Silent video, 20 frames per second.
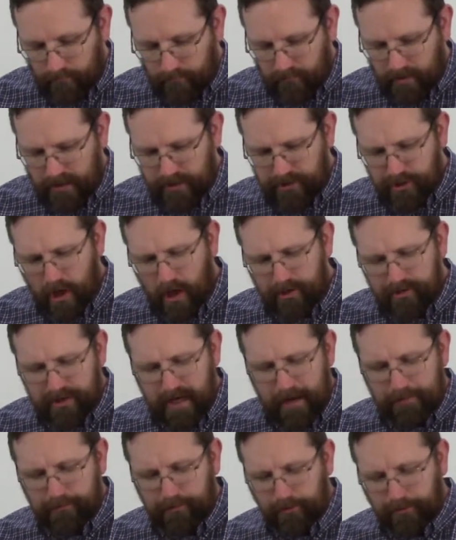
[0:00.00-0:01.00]
In John
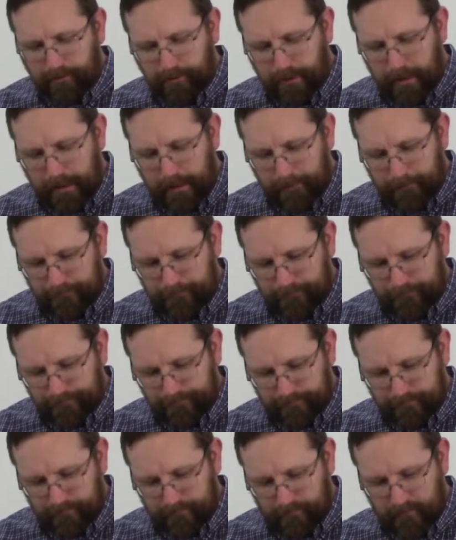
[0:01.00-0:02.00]
chapter 3
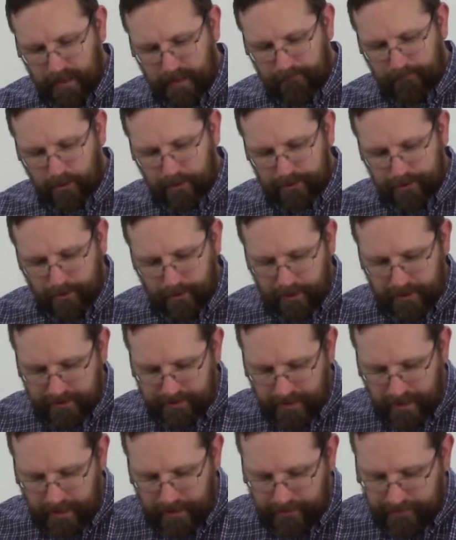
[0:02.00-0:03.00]
and verse
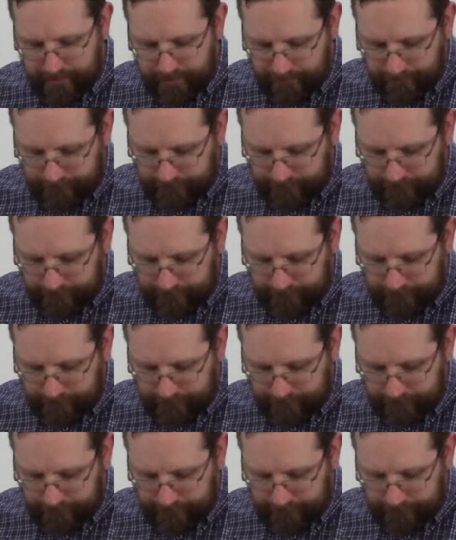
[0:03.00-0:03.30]
36,